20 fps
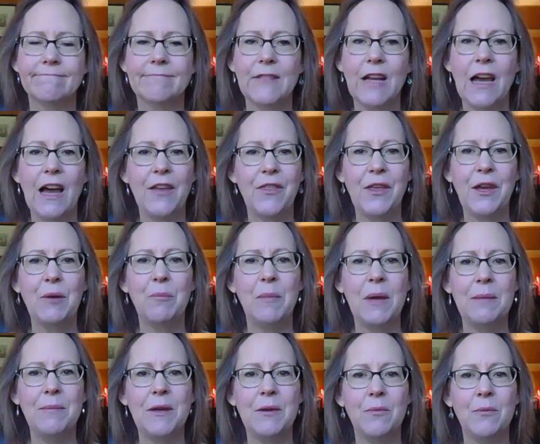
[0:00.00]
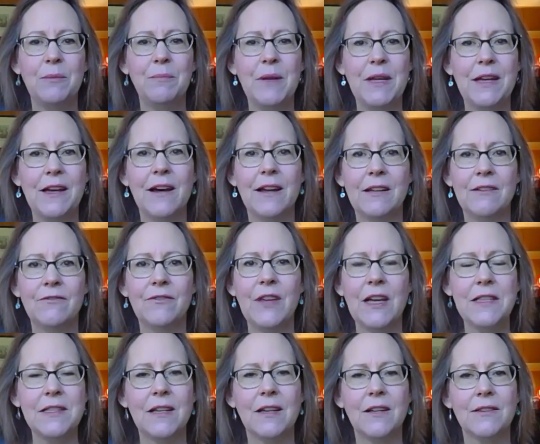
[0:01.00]
I think maybe would be kind of,
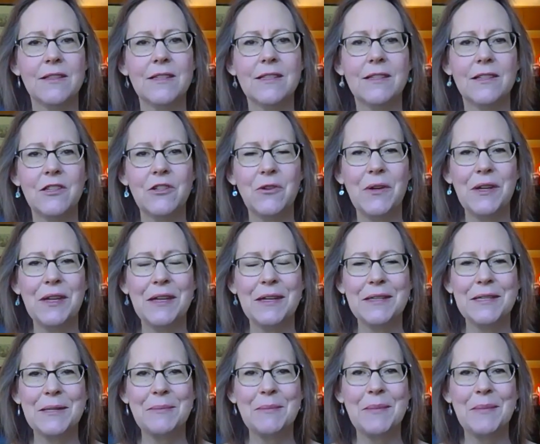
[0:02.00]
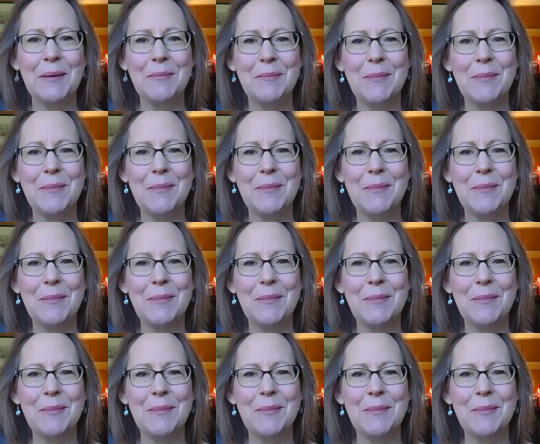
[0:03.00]
that sounds intriguing to me,